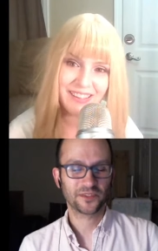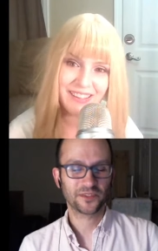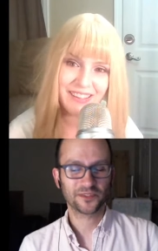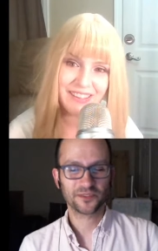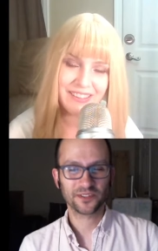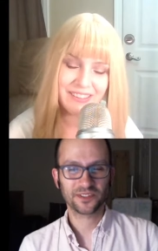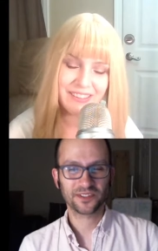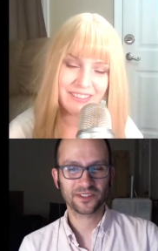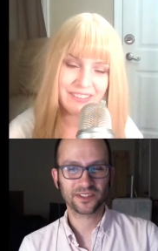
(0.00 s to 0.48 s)
Speaker 1: but
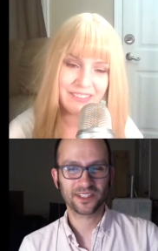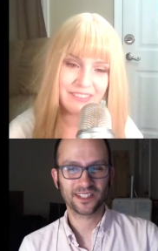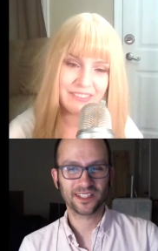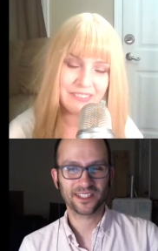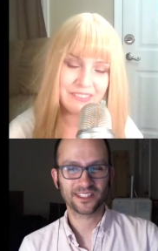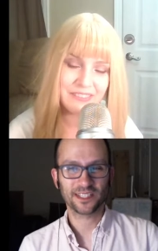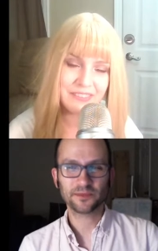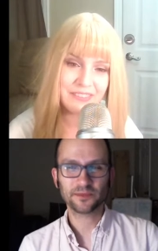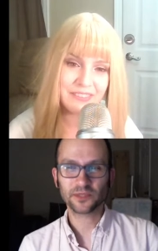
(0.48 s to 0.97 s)
it's for little
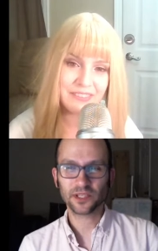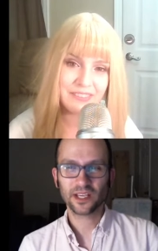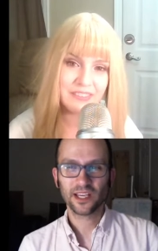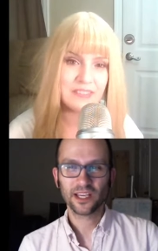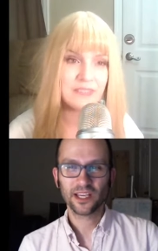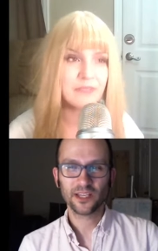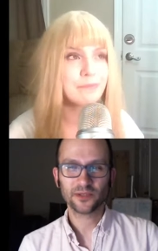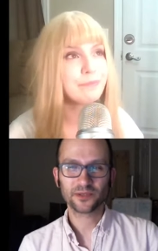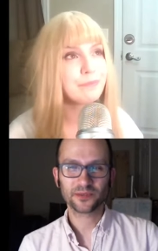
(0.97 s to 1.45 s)
kids. I'm
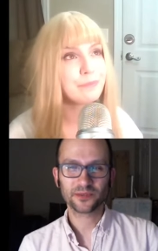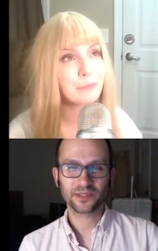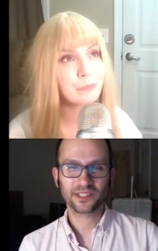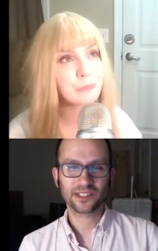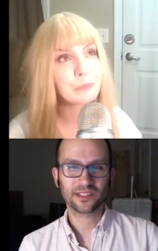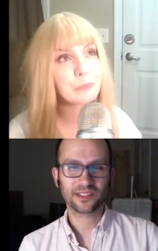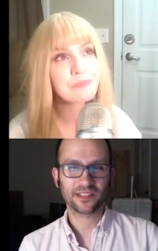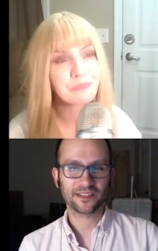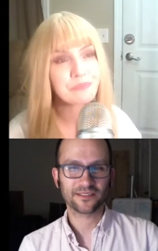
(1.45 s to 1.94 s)
sure it was
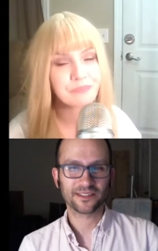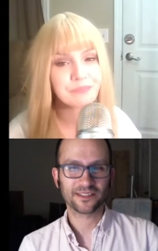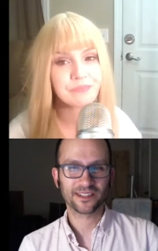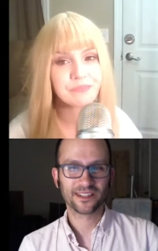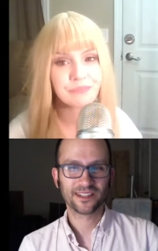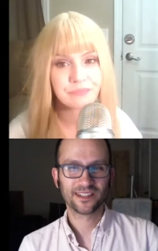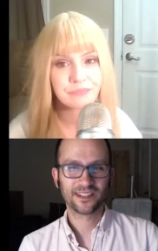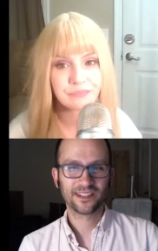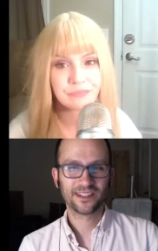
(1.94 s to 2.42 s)
really
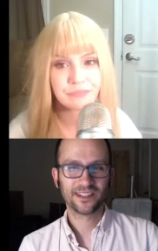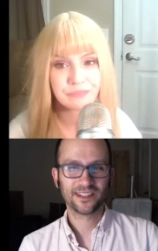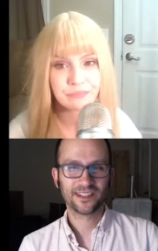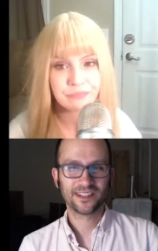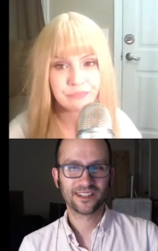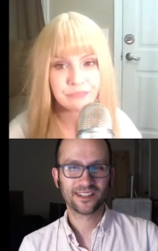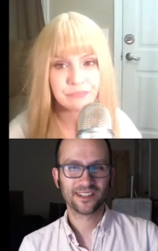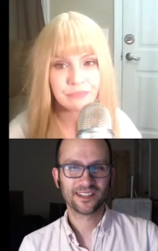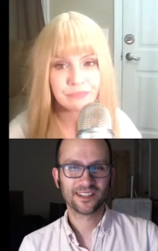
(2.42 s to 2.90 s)
clever.
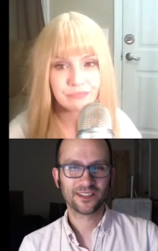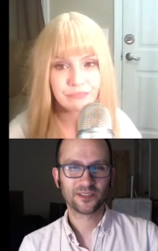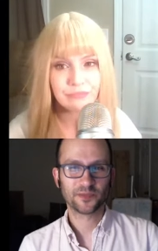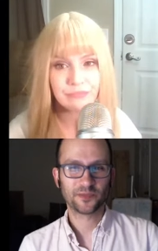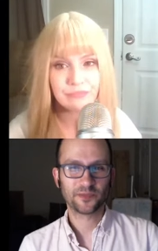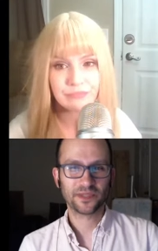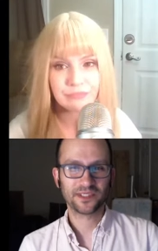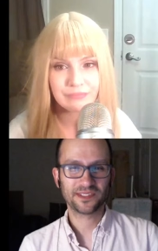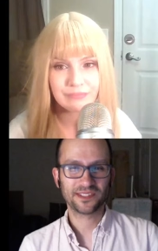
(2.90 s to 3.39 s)

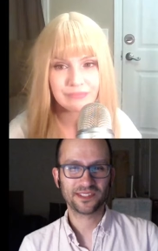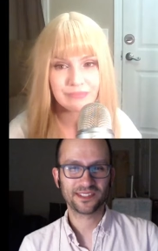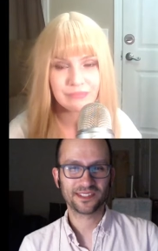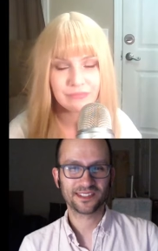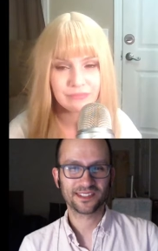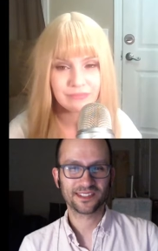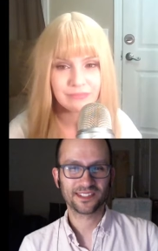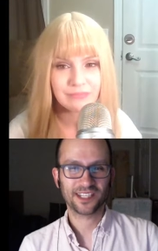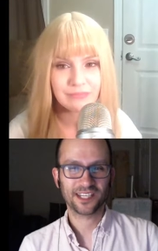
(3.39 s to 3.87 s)
It was a big
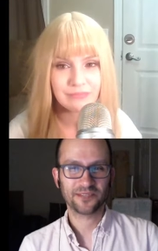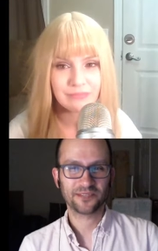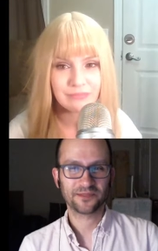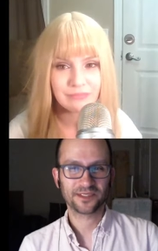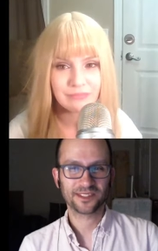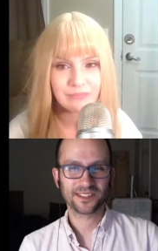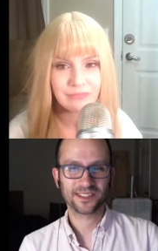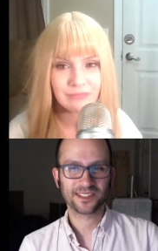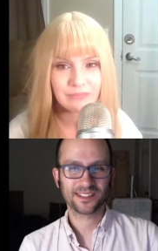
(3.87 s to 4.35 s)
deal at the
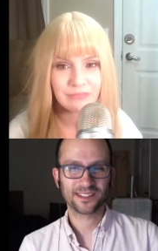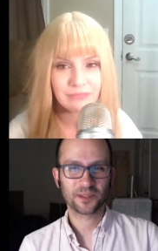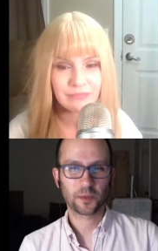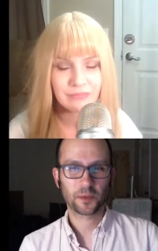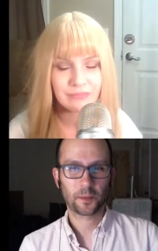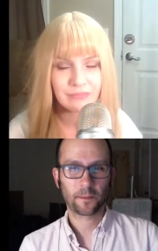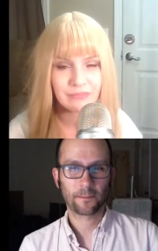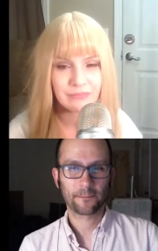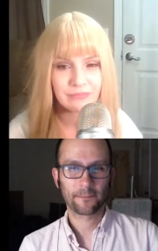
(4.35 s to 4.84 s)
time, wasn't it?
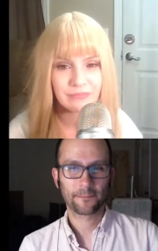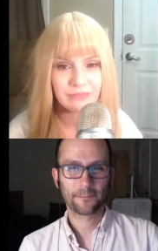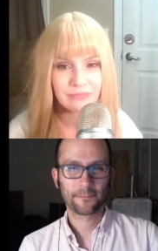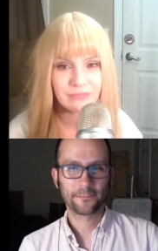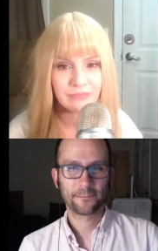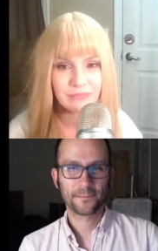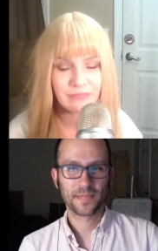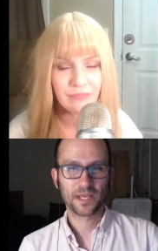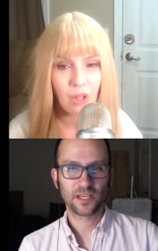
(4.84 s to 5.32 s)

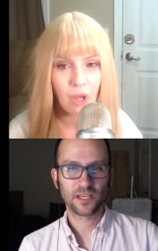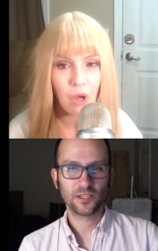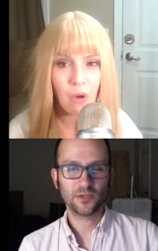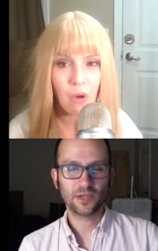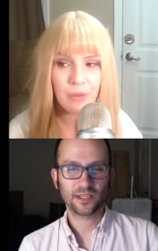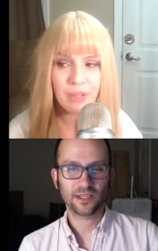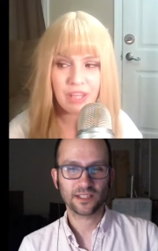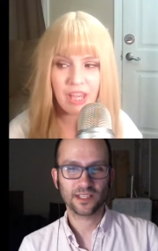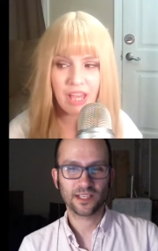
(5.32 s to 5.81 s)
Speaker 2: Oh
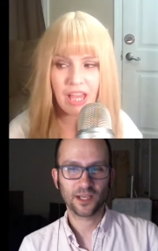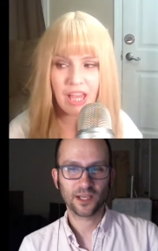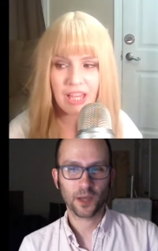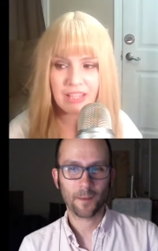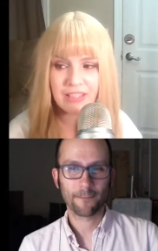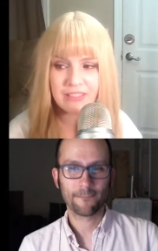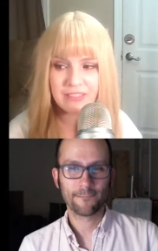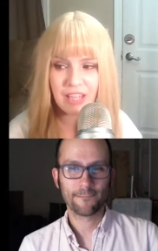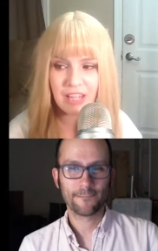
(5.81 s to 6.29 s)
you yeah,
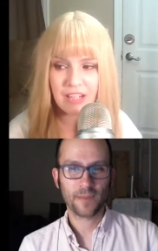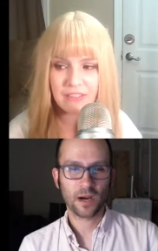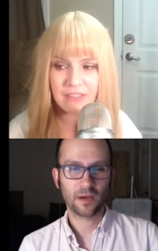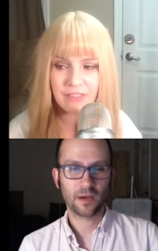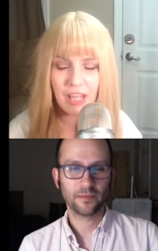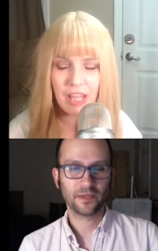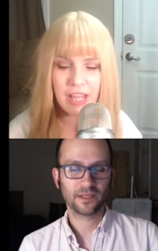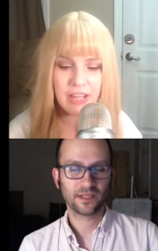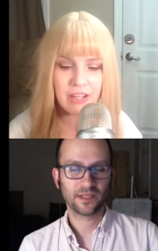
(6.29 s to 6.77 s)
it's kind of
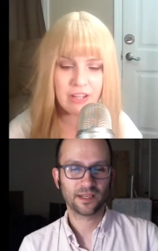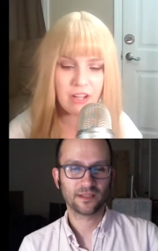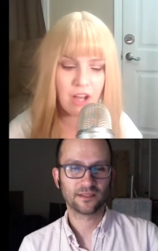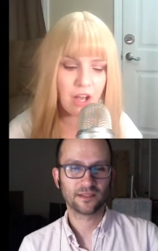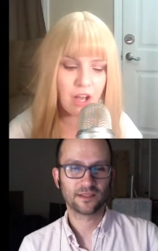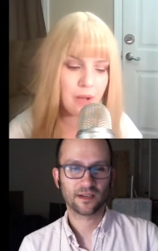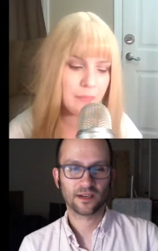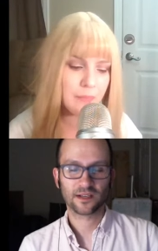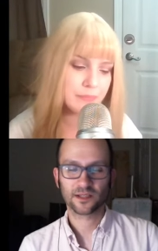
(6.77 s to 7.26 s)
like
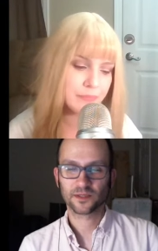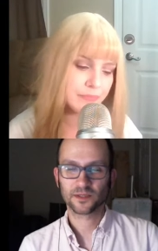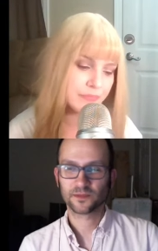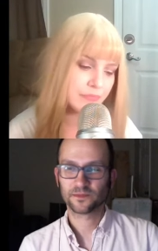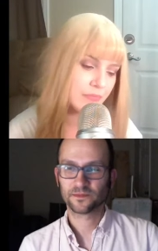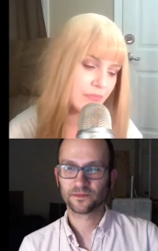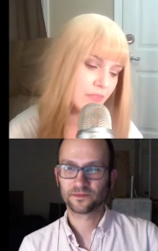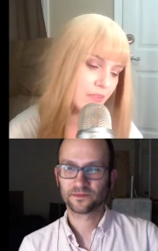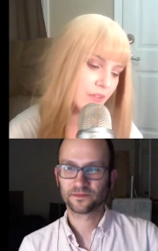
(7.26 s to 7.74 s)
um,
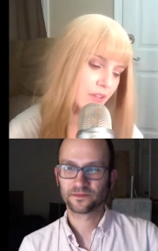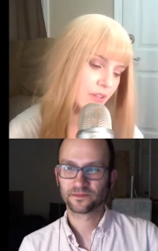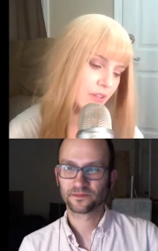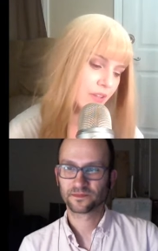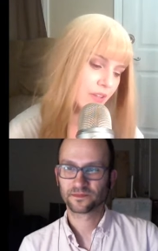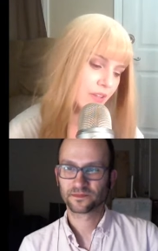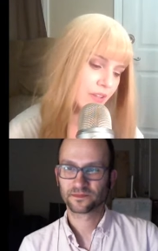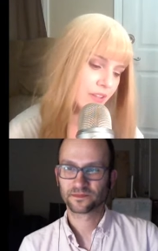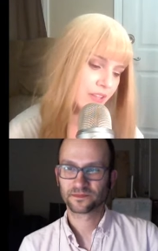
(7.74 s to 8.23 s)

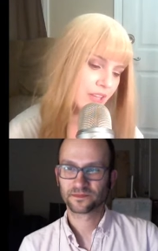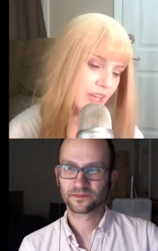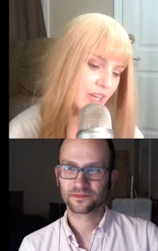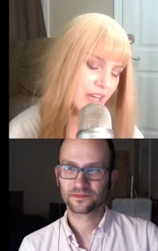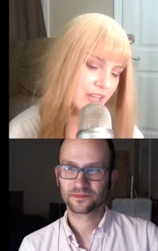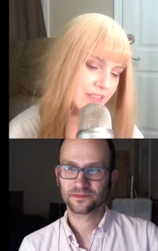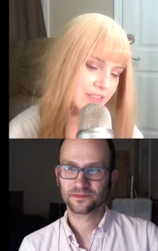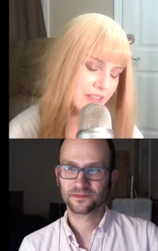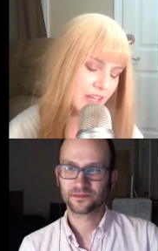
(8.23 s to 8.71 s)

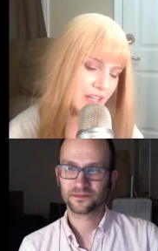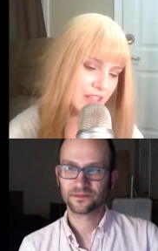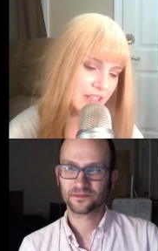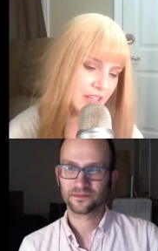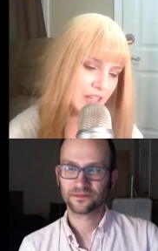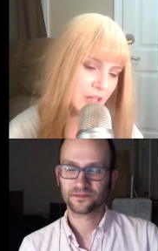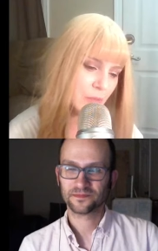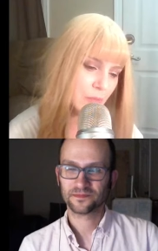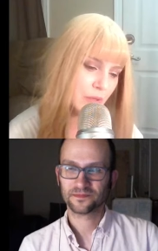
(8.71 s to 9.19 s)
yeah, it's kind of
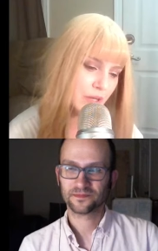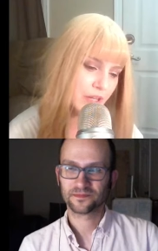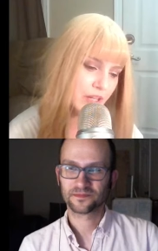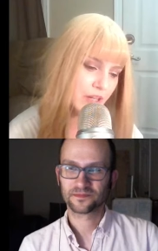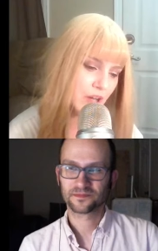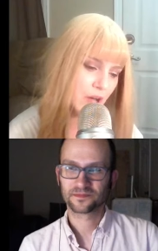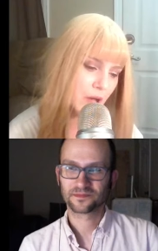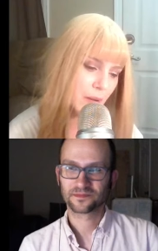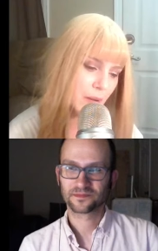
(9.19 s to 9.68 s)
like when
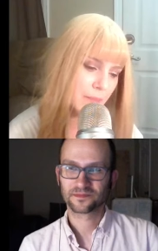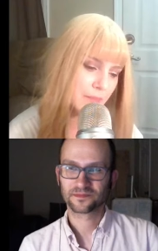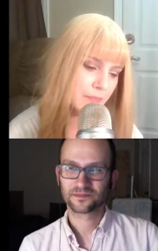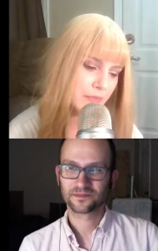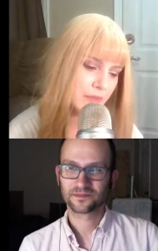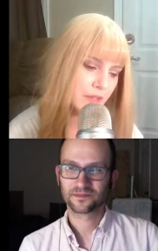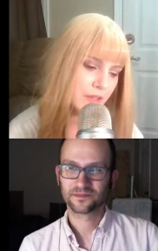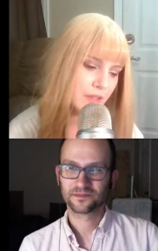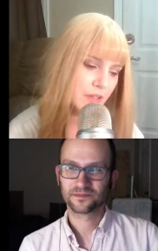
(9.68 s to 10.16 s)
um,
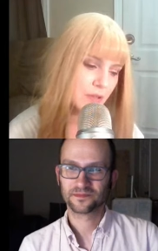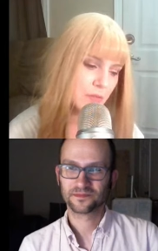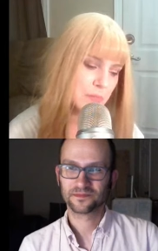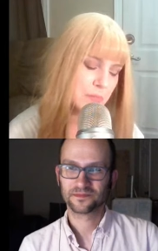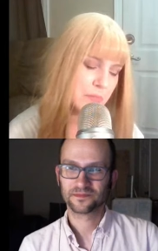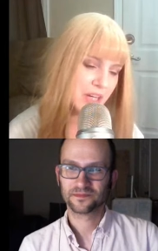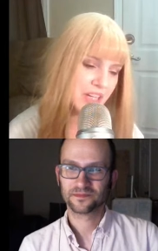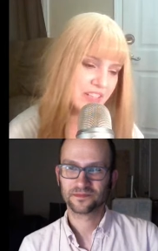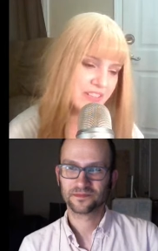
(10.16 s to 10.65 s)

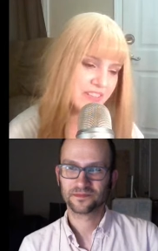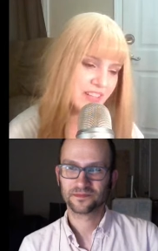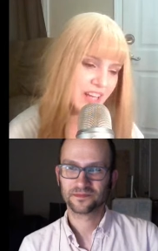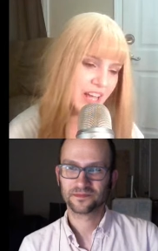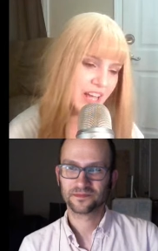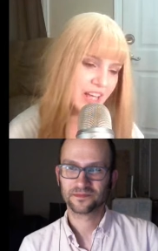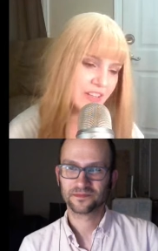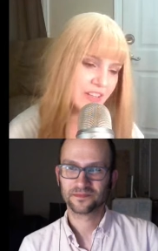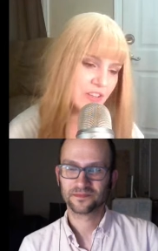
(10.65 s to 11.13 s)
my
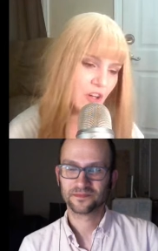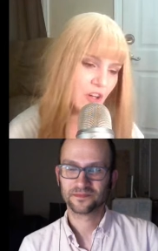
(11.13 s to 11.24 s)
dad